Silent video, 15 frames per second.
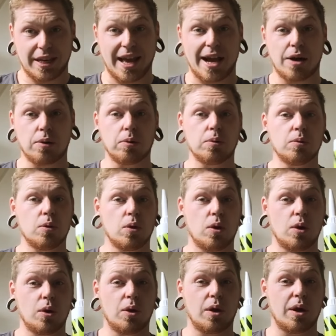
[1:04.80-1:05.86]
Now,
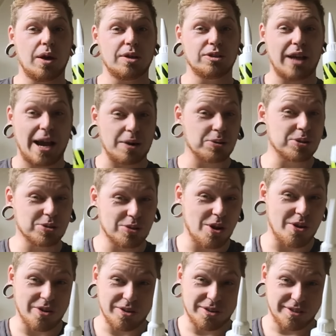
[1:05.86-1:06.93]
how
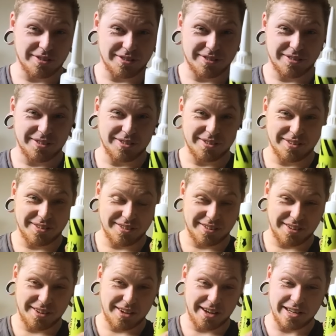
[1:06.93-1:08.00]
strong
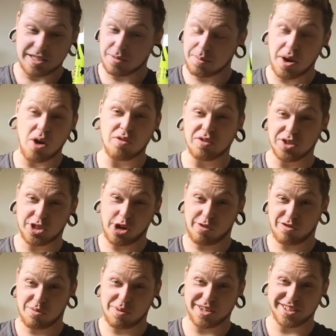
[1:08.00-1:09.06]
is a bit over the
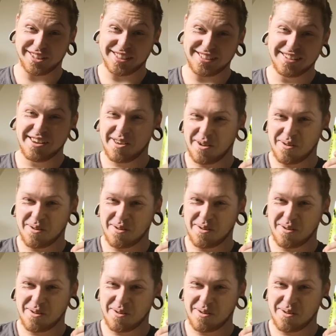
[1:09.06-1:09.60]
top for modelling,